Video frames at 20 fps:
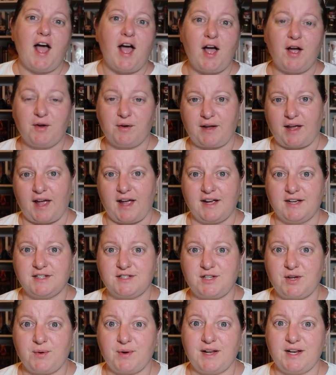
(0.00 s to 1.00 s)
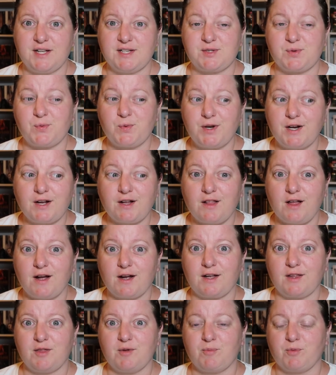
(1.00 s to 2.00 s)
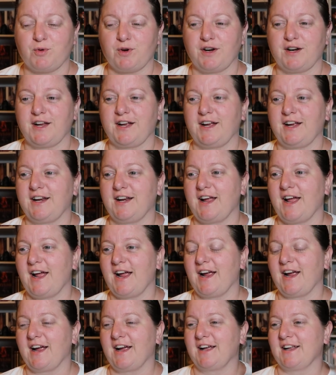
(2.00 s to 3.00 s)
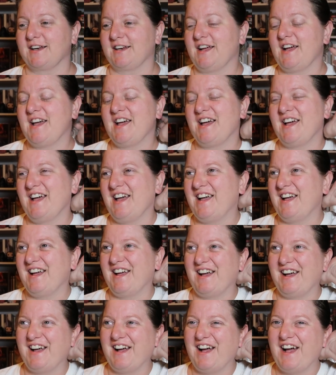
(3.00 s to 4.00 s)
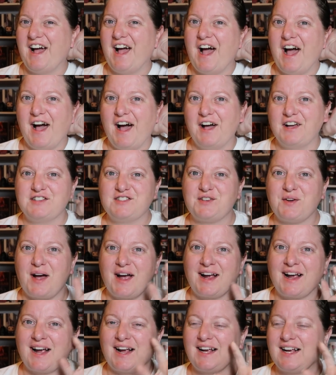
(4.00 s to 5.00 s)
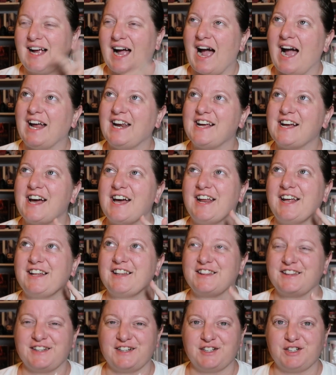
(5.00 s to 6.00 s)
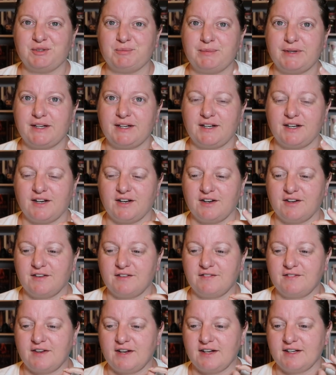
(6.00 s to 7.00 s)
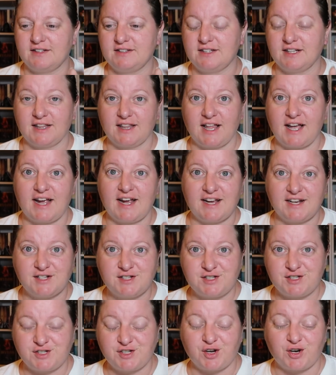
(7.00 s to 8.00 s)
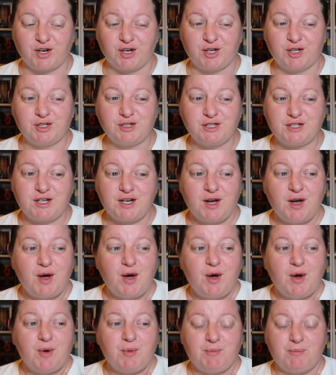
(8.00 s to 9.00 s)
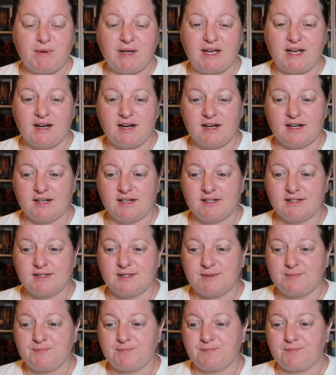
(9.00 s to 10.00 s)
Okay, so it is 1 o'clock in the morning, and so I kind of got a little bit of a delayed start because